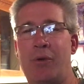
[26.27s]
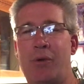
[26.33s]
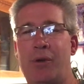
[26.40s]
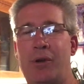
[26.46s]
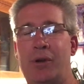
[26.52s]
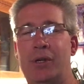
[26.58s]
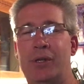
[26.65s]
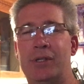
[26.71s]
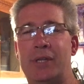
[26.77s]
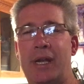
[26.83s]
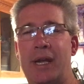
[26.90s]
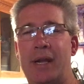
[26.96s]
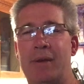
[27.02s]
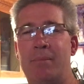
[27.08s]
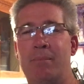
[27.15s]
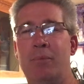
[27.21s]
orders
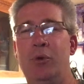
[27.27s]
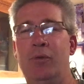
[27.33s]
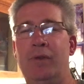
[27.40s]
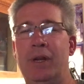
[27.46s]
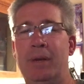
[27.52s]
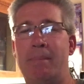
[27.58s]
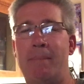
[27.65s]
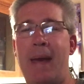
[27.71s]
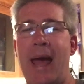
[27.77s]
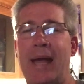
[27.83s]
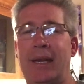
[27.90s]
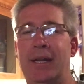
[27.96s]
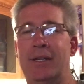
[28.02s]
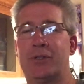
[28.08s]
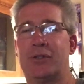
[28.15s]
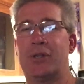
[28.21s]
and moving
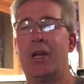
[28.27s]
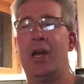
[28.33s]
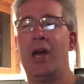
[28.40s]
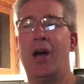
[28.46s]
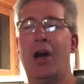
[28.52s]
magnets